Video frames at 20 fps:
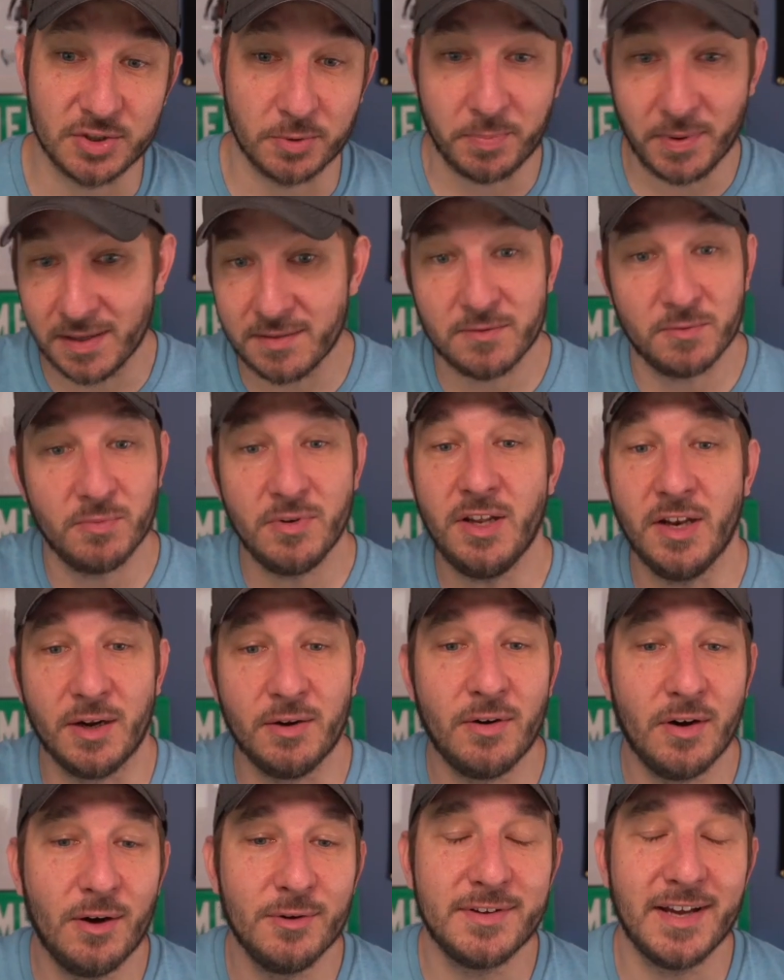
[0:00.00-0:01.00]
But, you
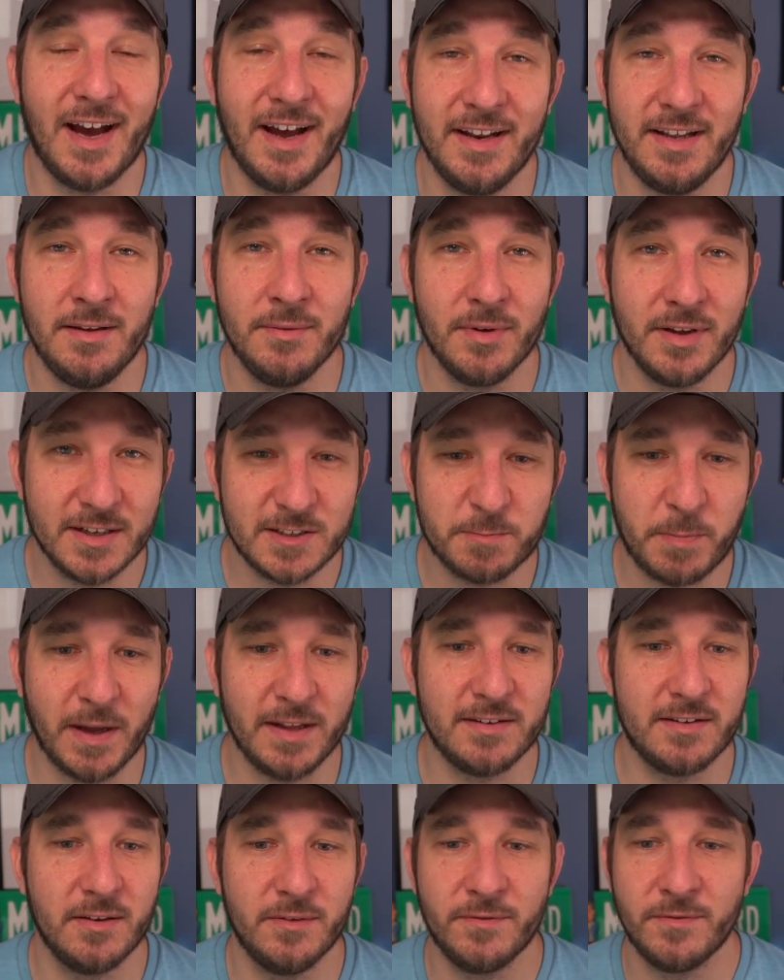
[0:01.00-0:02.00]
know, Ohtani,
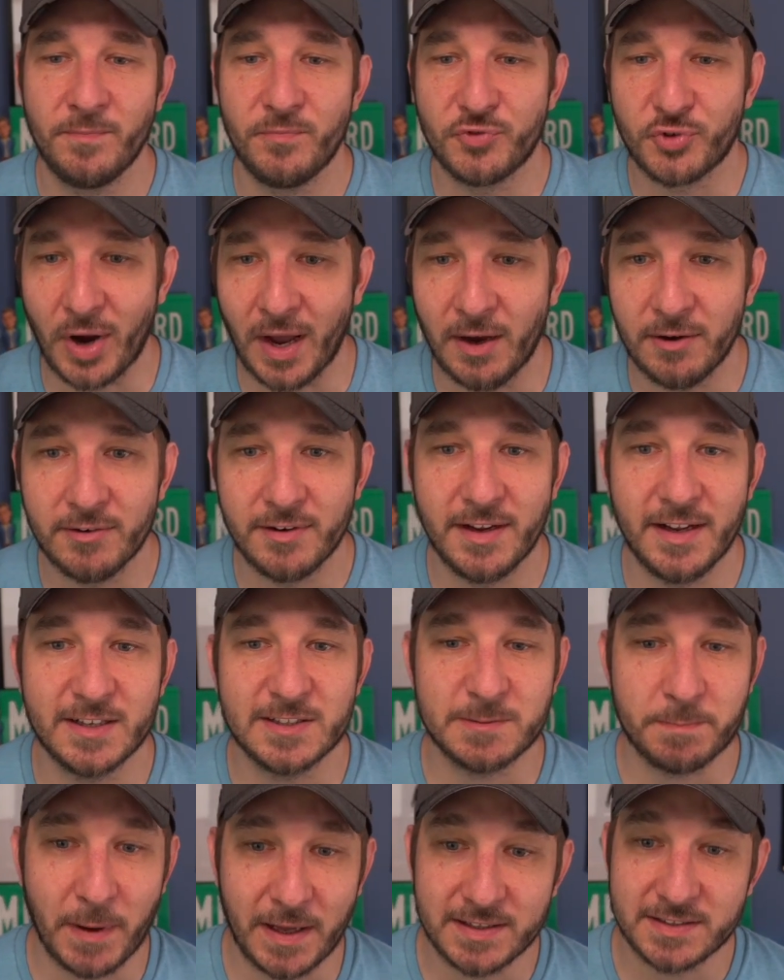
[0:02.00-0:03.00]
expensive, Trout,
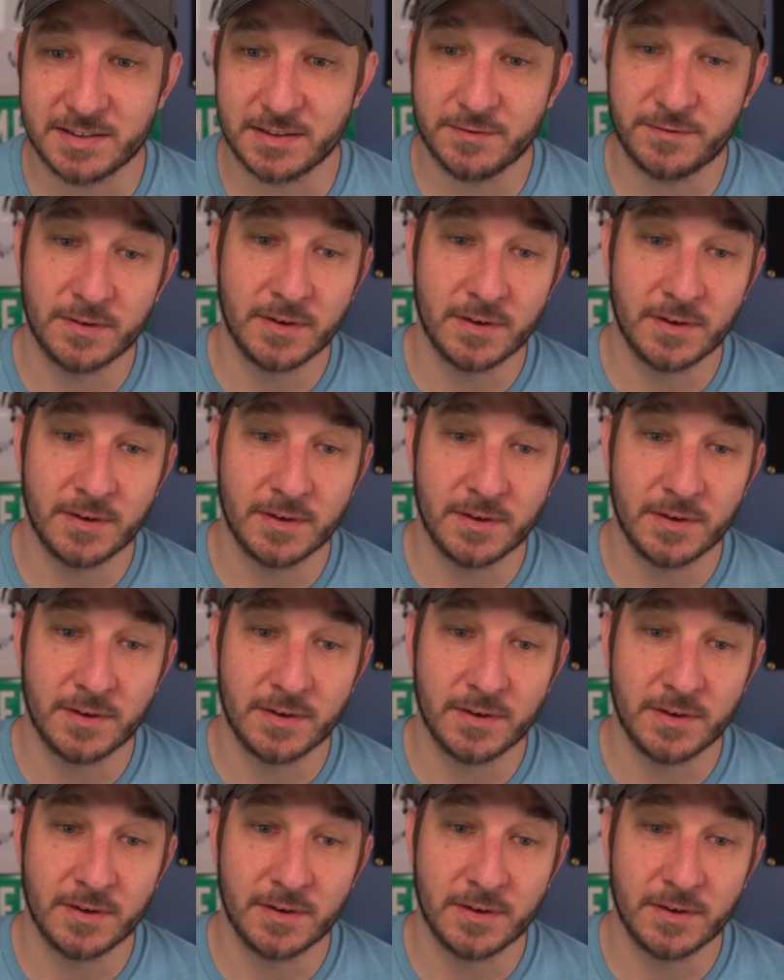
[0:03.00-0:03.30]
expensive.